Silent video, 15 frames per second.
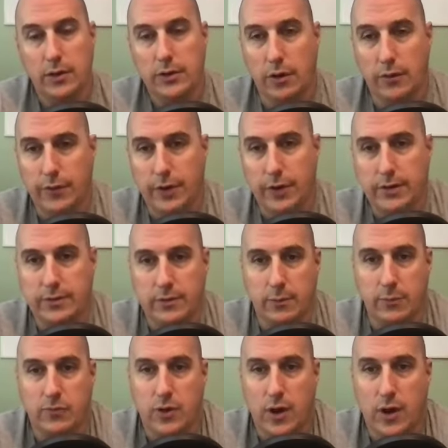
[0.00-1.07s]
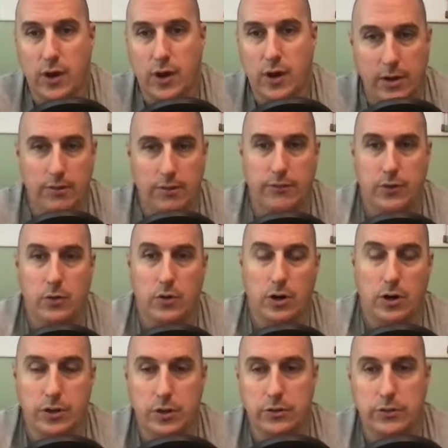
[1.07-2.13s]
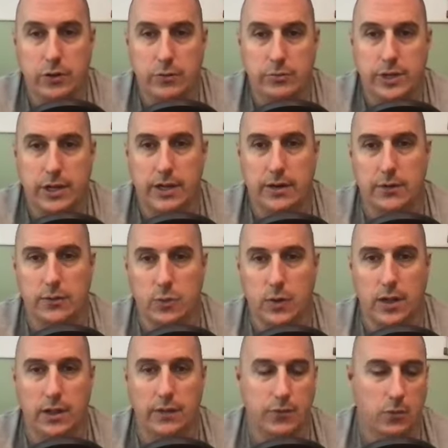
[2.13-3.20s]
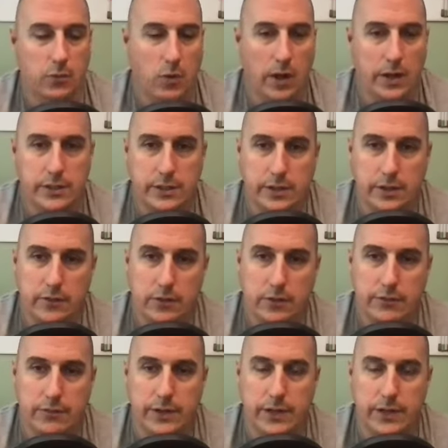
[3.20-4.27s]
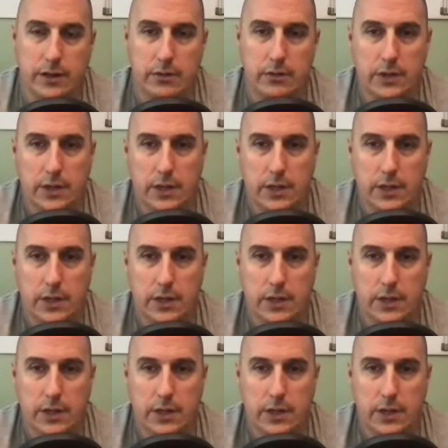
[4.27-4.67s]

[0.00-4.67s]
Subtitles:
Don't forget to subscribe, rate, and review on our YouTube channel as well if you're watching this on video.